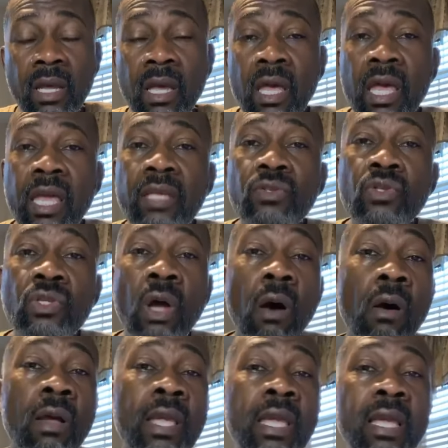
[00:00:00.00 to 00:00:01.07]
He's
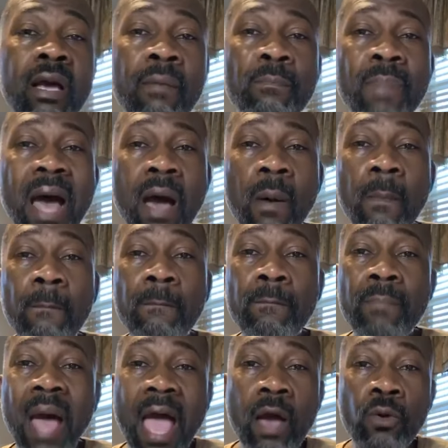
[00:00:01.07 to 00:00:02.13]
talking about
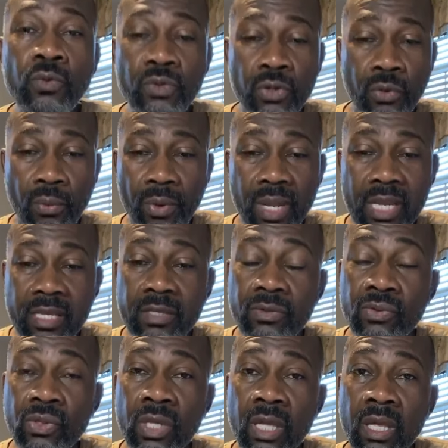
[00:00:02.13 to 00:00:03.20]

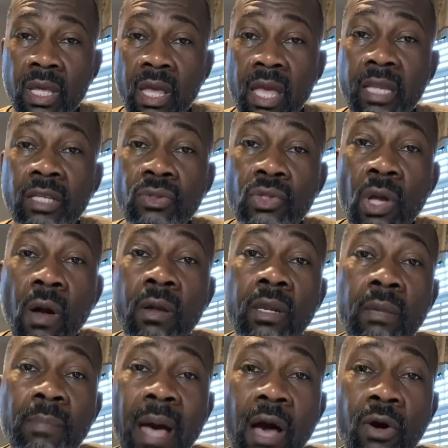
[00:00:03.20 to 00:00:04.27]
boundaries, and he's talking
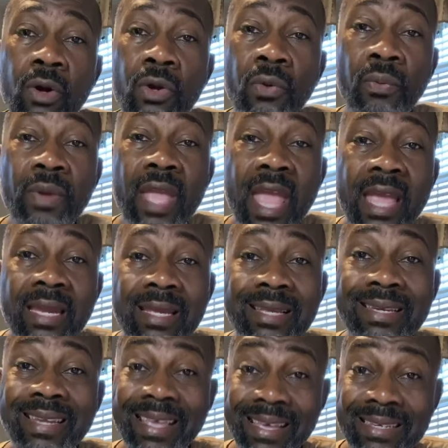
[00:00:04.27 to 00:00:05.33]
about
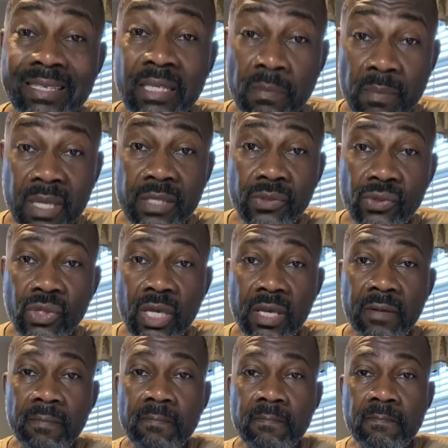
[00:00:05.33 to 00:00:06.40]
creating intimacy.
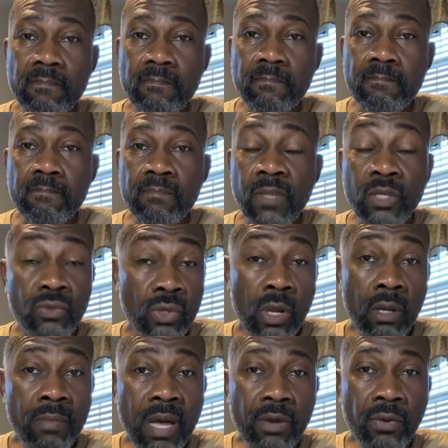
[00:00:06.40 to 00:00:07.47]
He's talking
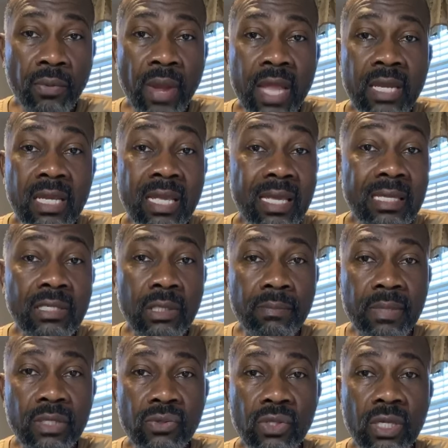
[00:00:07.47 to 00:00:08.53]
about creating
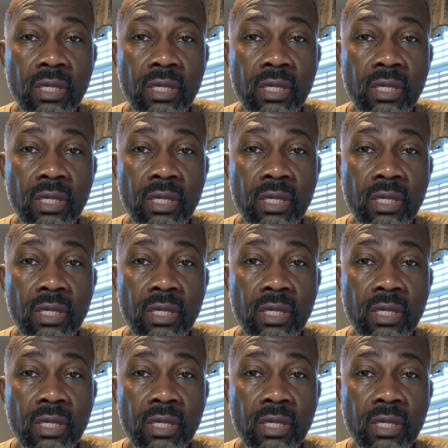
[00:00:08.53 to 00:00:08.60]
intimacy.